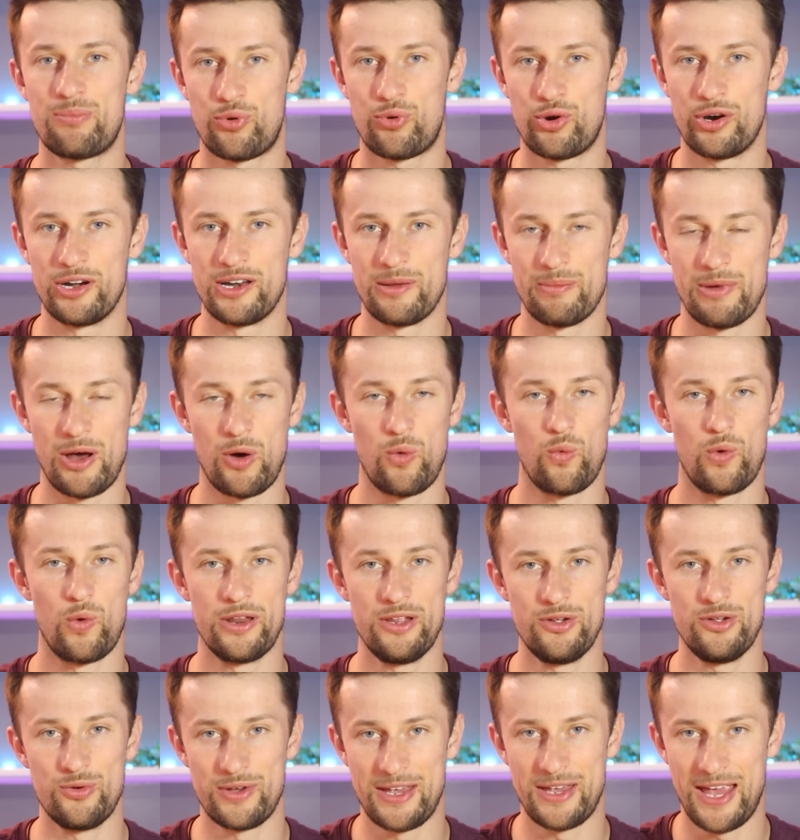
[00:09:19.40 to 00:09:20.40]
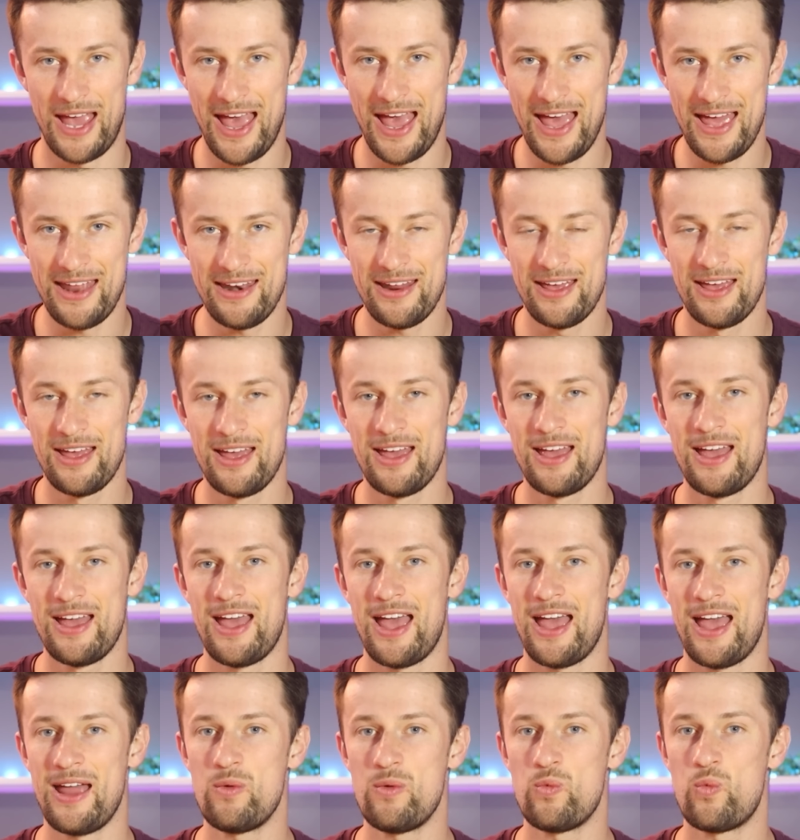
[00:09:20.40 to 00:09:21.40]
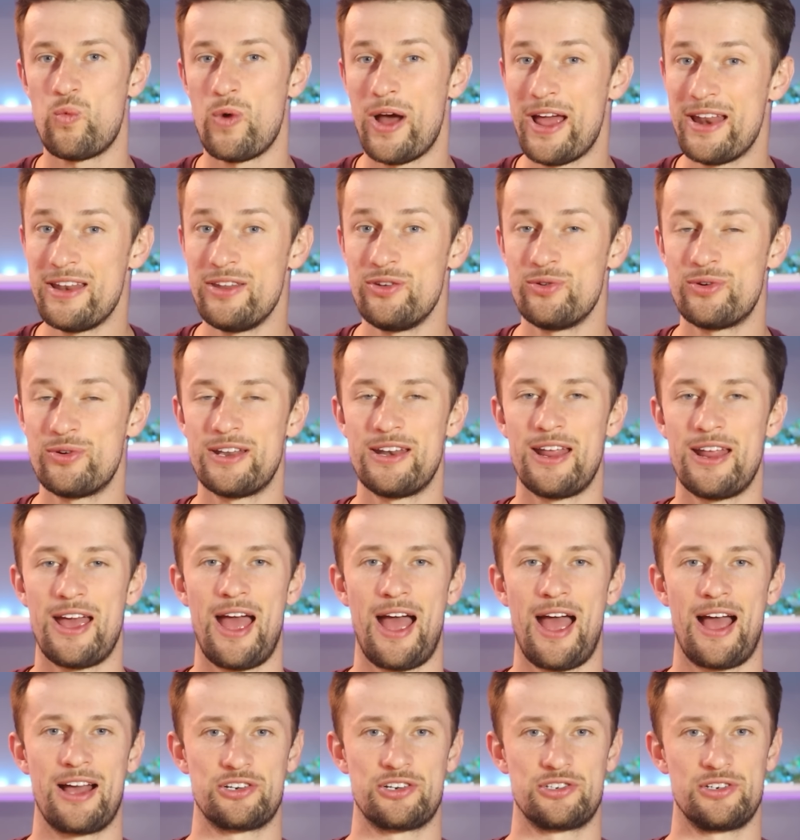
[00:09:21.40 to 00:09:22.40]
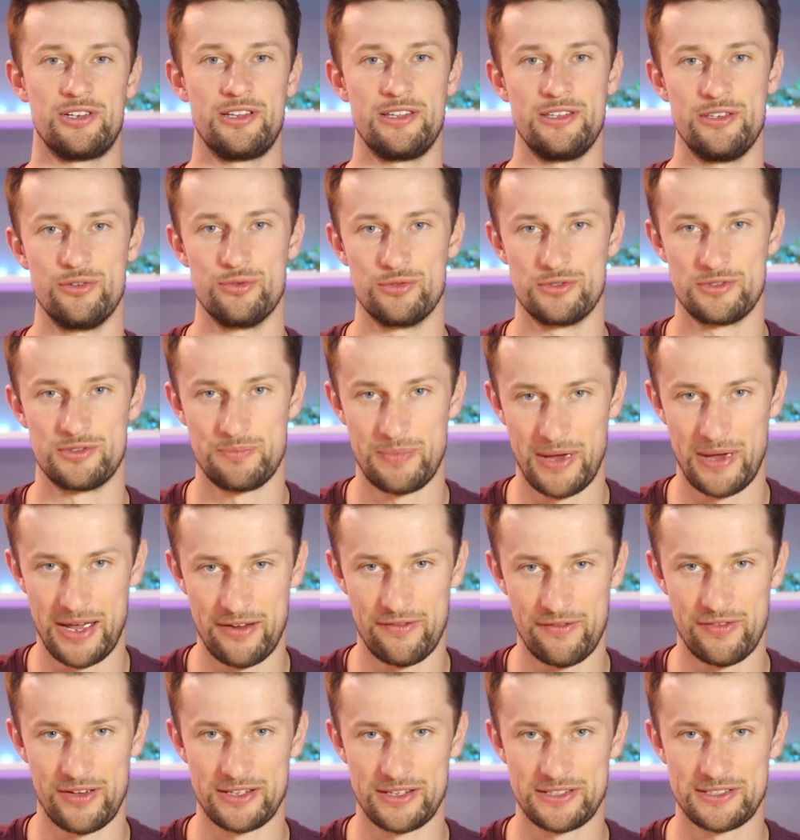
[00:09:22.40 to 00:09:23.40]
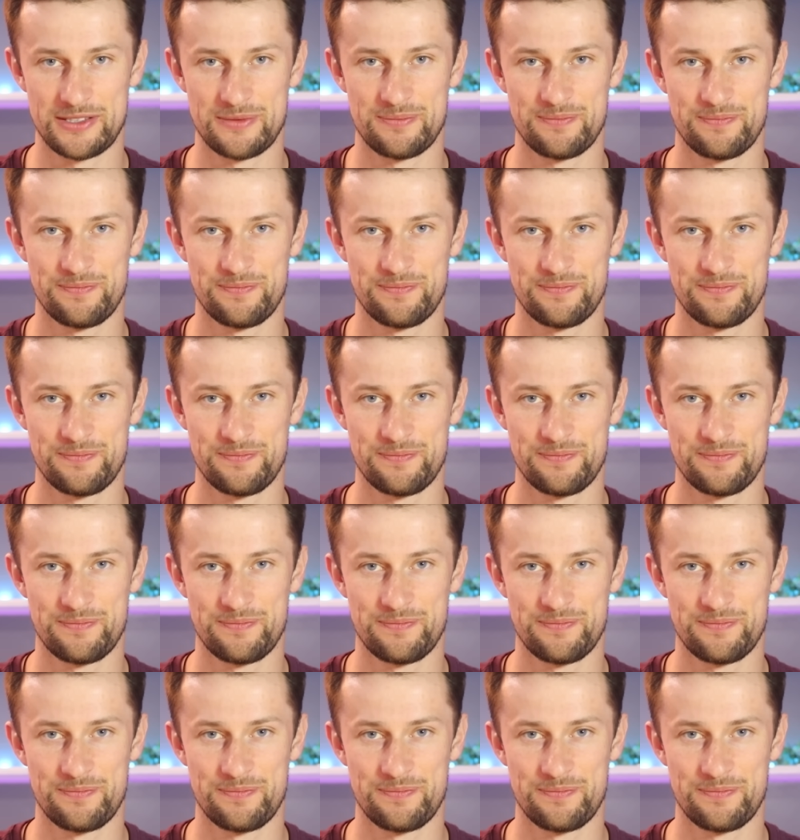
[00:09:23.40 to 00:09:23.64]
print about what you can and when you can actually use benefits.